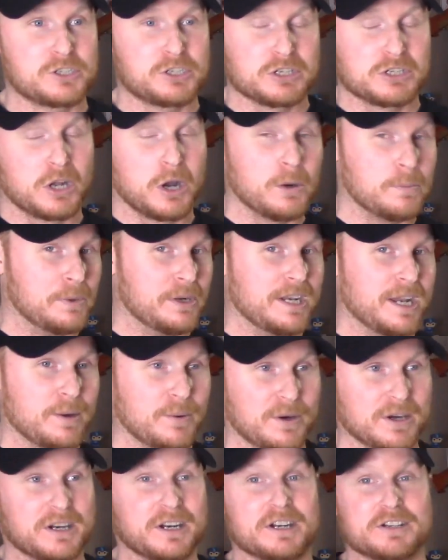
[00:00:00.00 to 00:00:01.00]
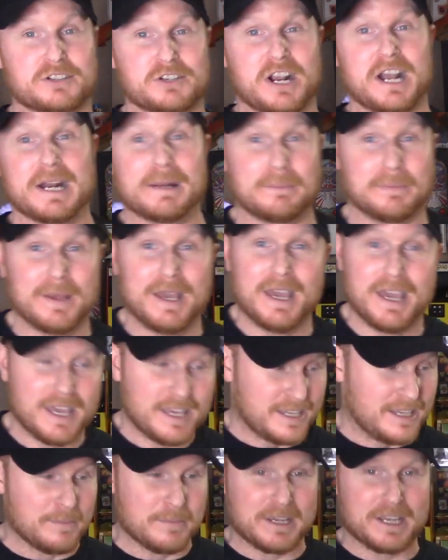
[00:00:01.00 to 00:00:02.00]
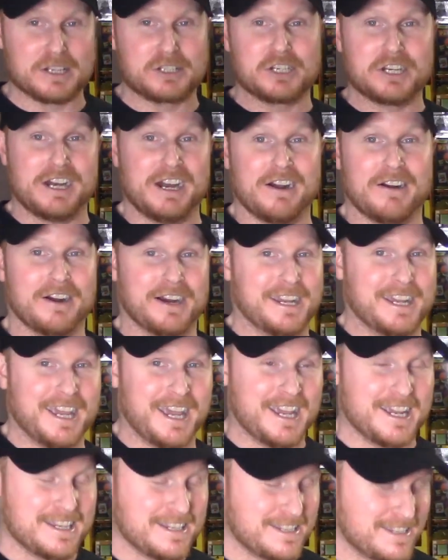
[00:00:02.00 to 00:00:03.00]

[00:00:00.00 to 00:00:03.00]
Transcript: just hoping they weren't going to try to give me a generic case.